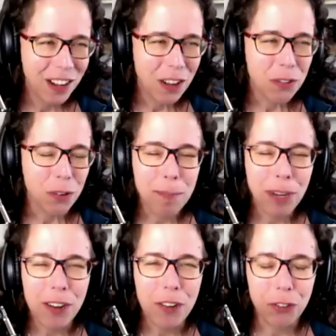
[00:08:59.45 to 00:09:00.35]
So I'm
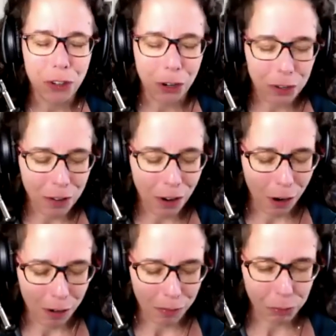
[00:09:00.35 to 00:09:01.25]
going to start
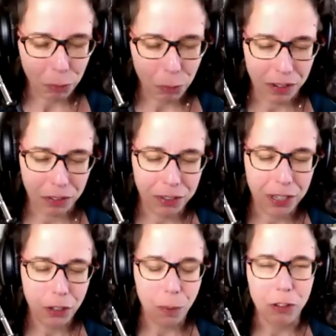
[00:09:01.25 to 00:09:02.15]
off with
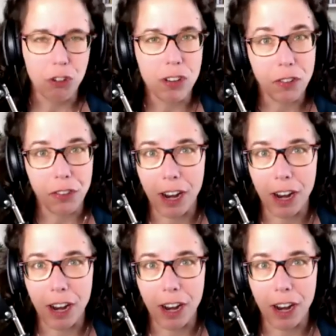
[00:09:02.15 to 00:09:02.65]
questions that